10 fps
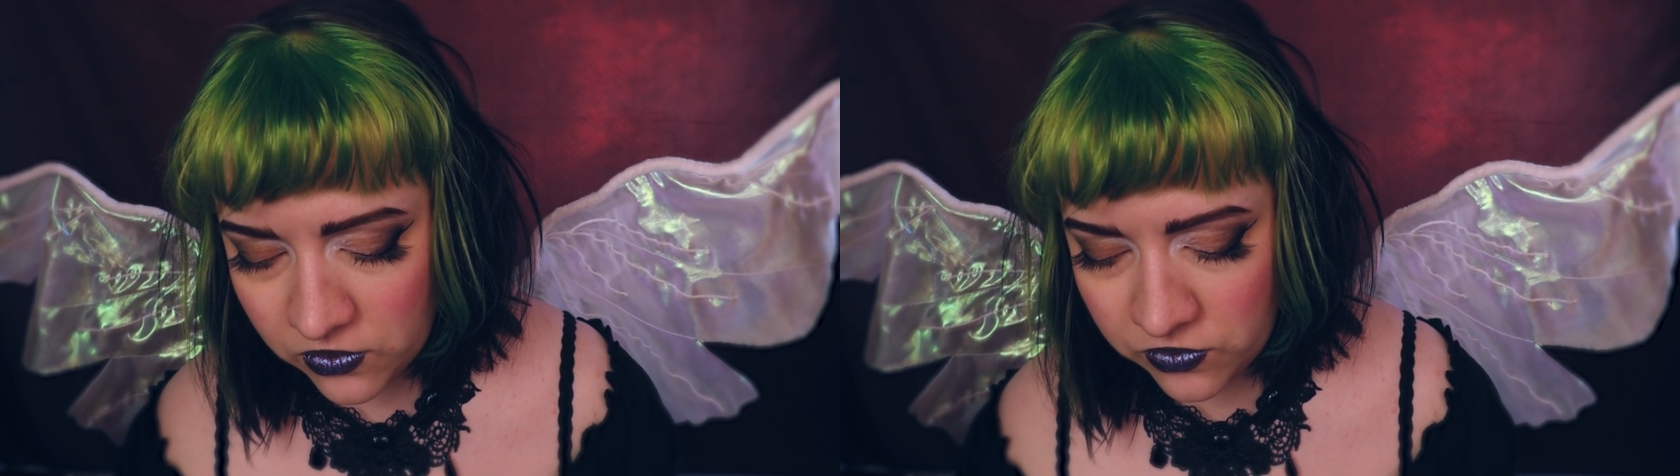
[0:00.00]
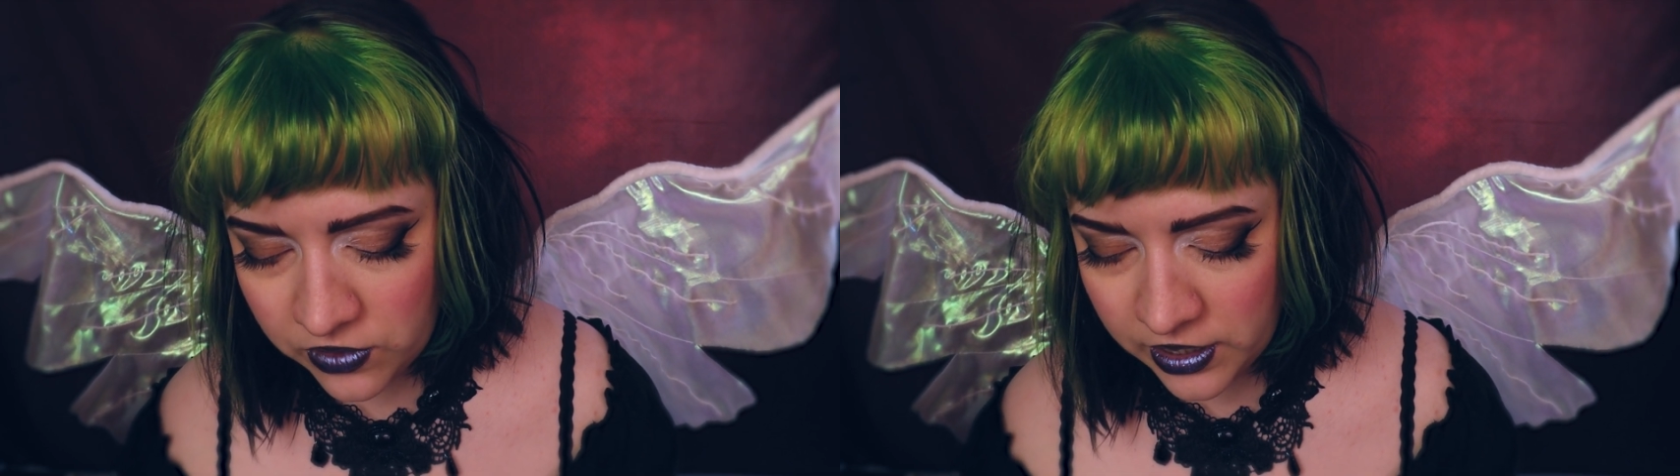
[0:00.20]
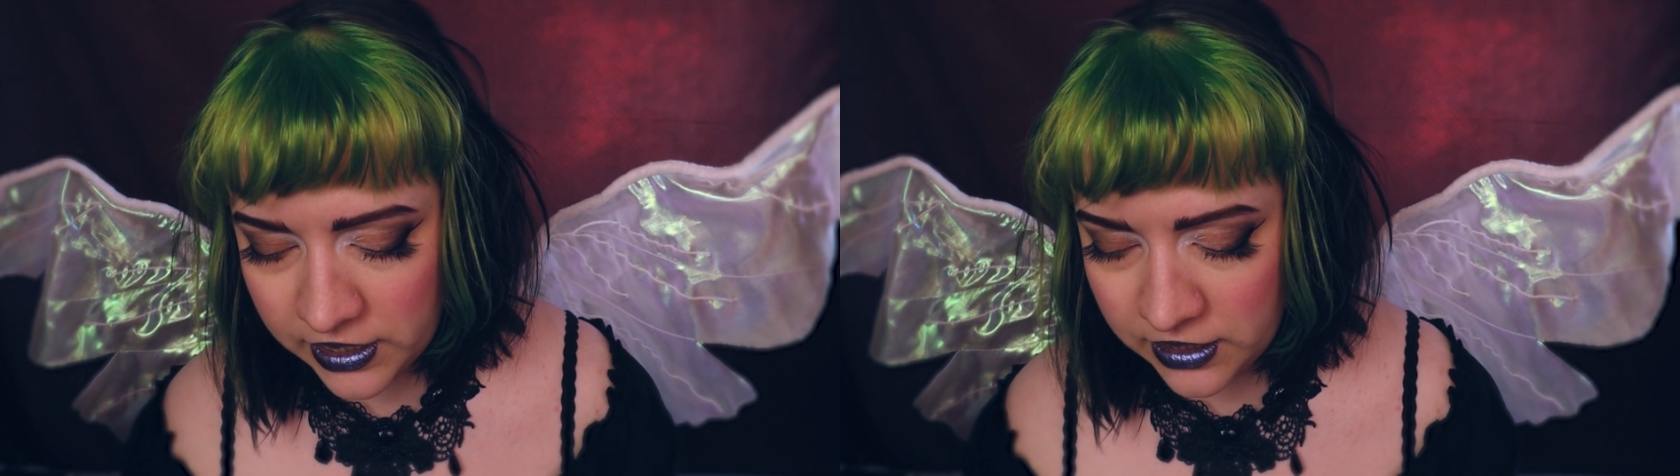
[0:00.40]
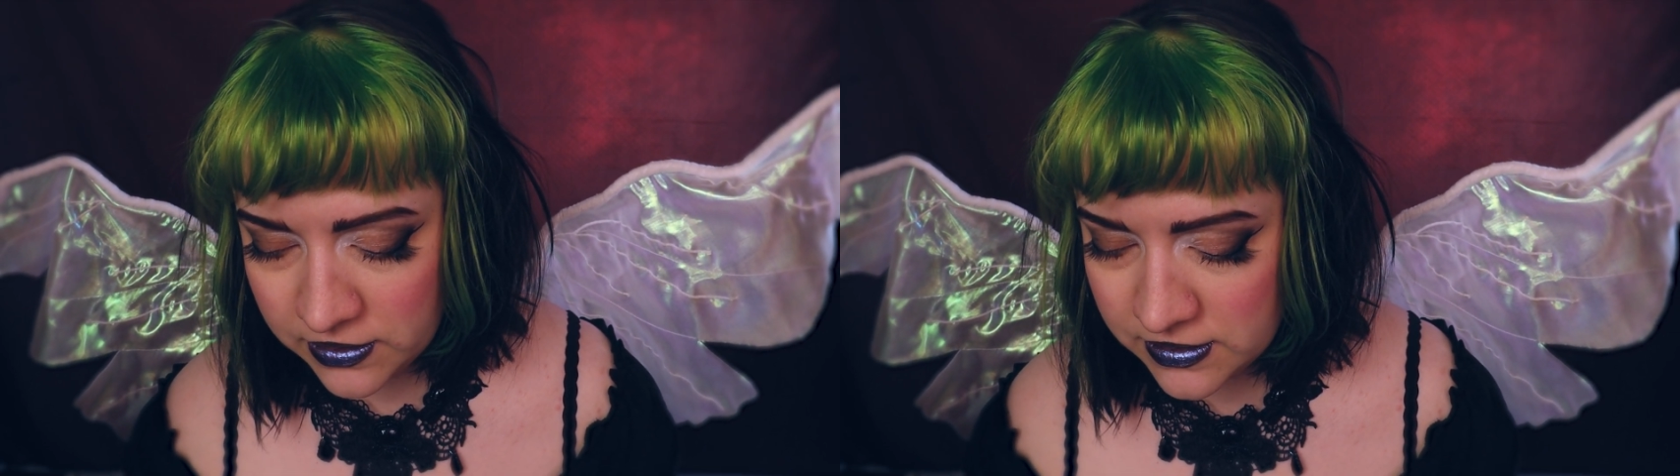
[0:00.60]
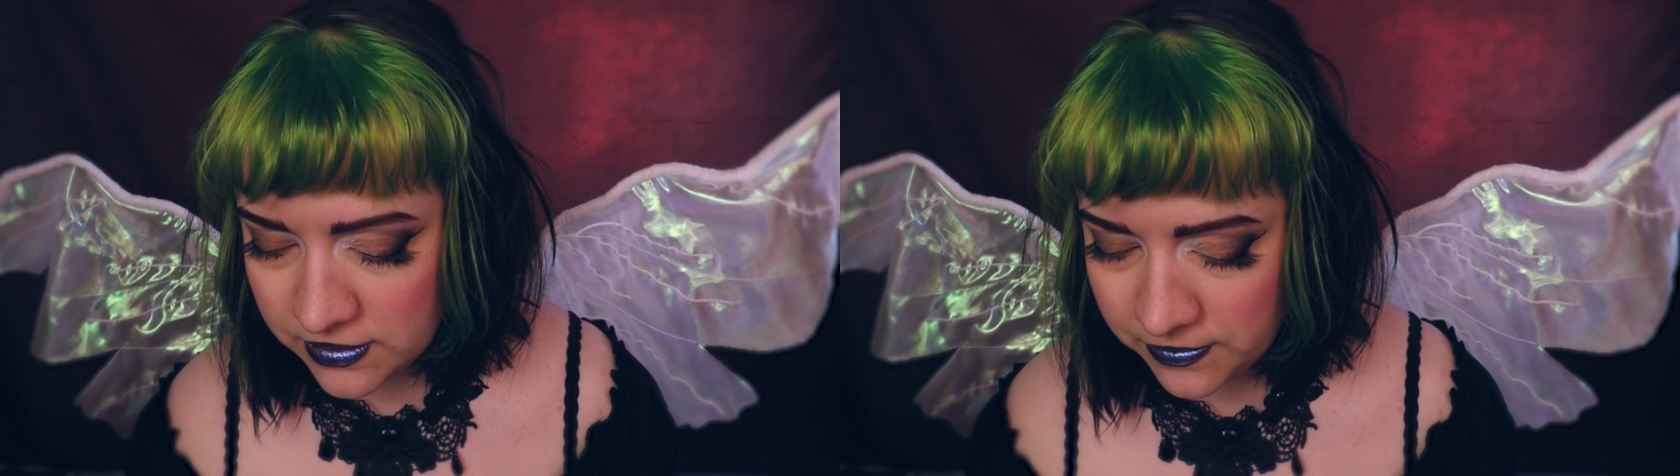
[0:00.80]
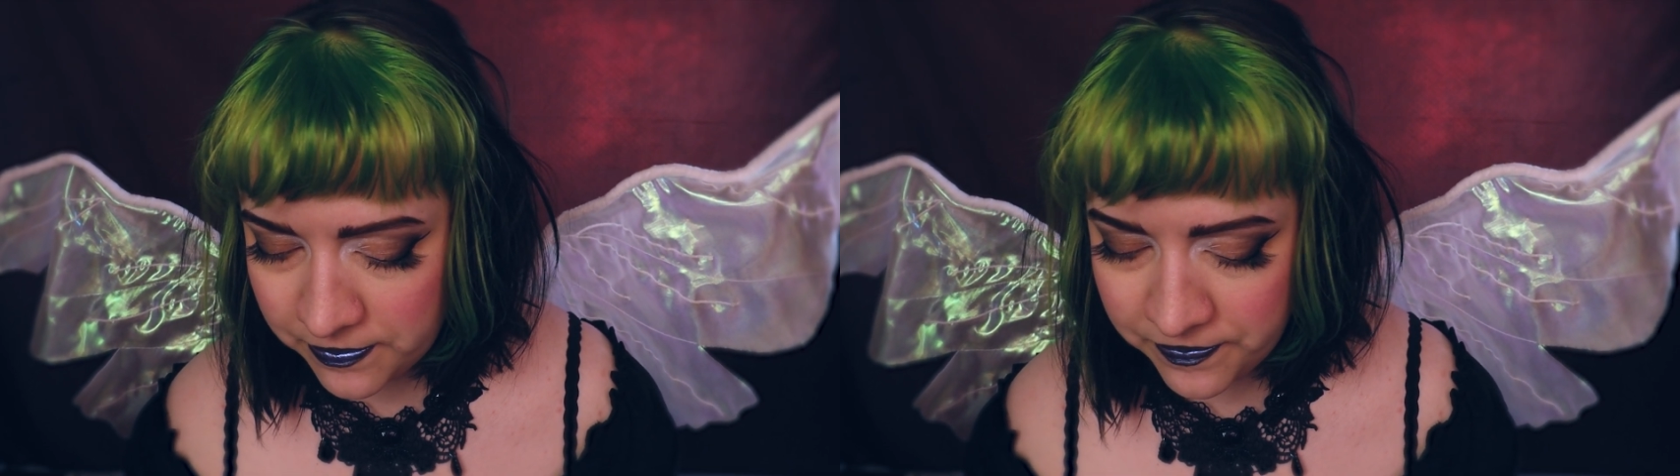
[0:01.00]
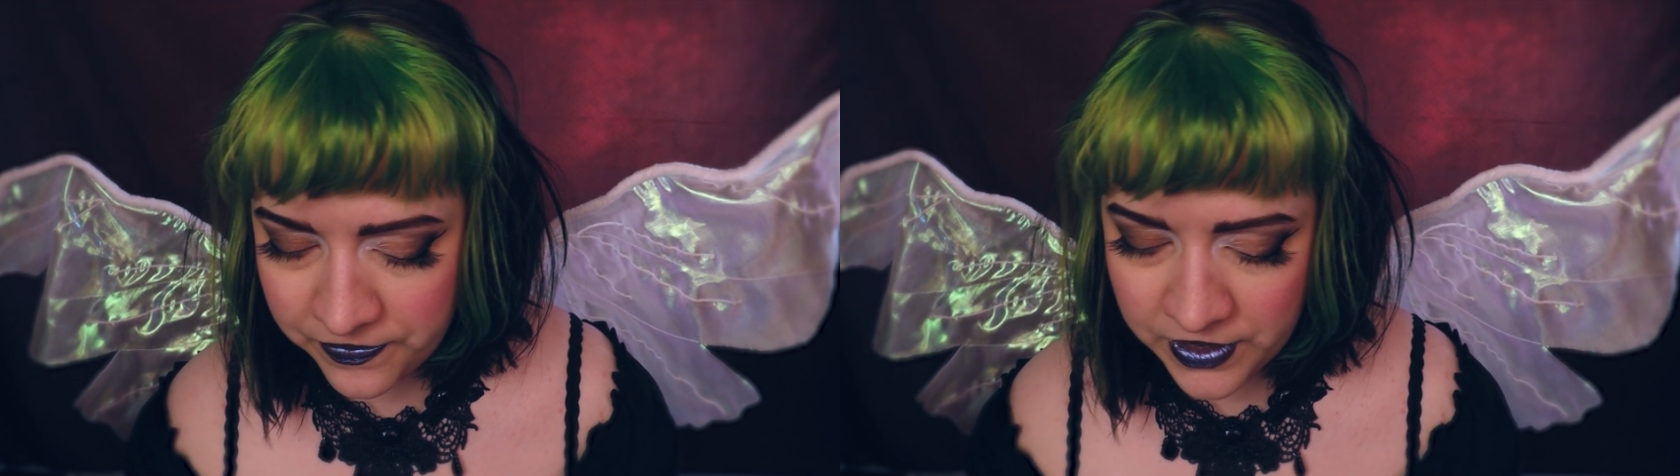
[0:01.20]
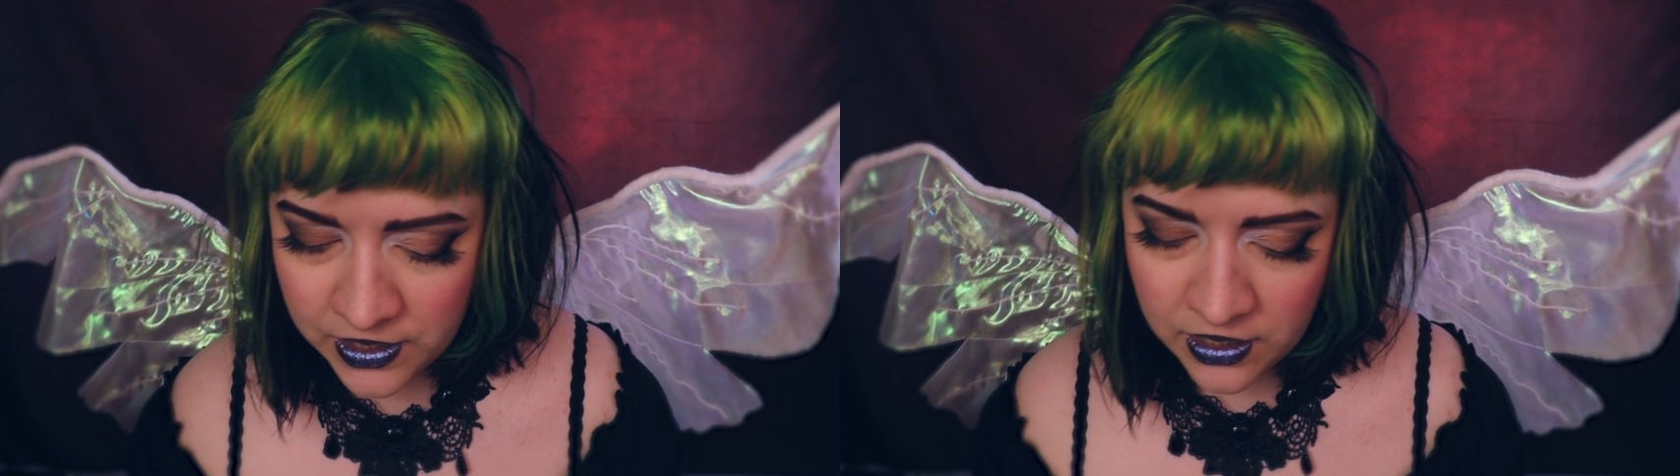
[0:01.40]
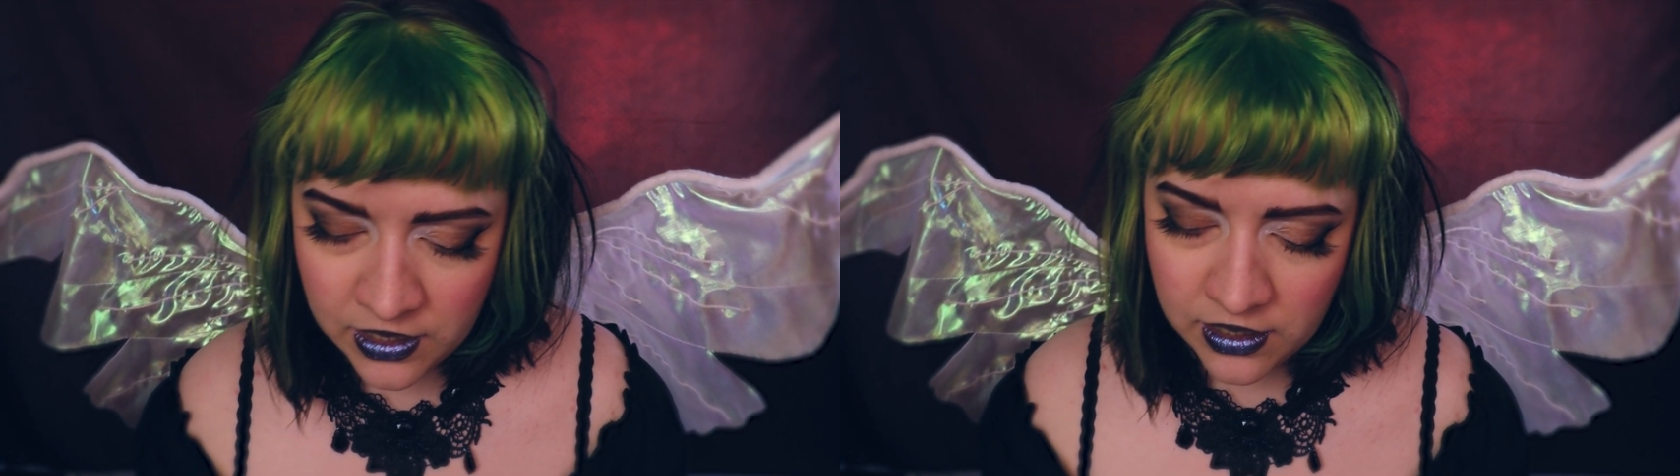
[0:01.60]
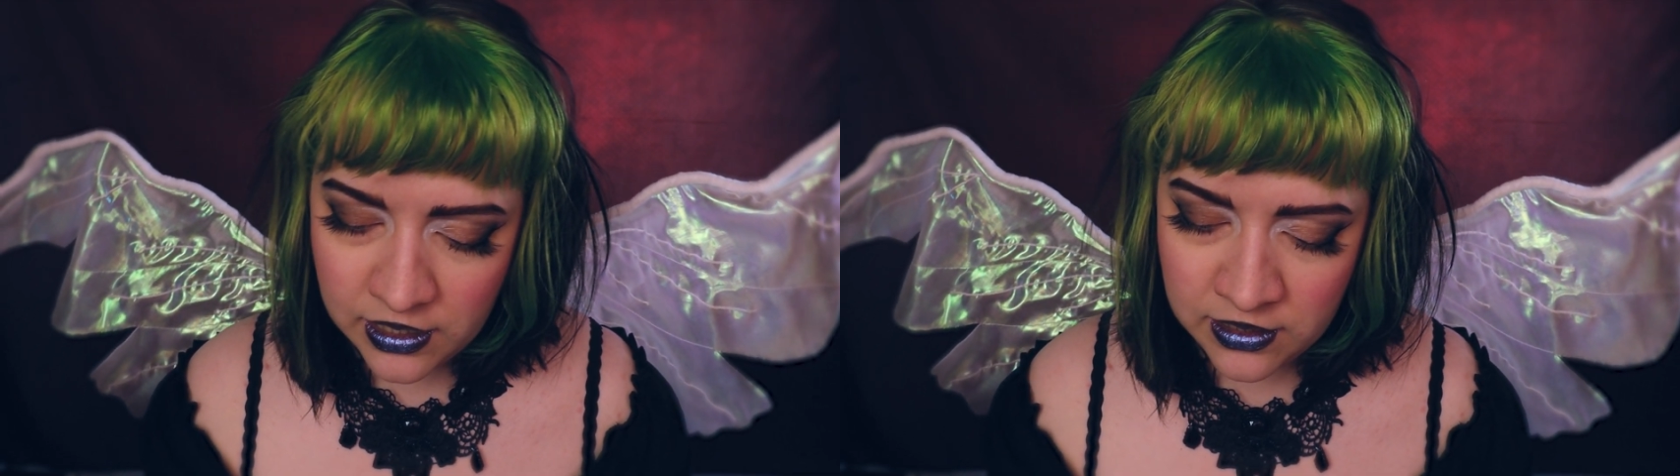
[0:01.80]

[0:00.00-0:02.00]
Right. And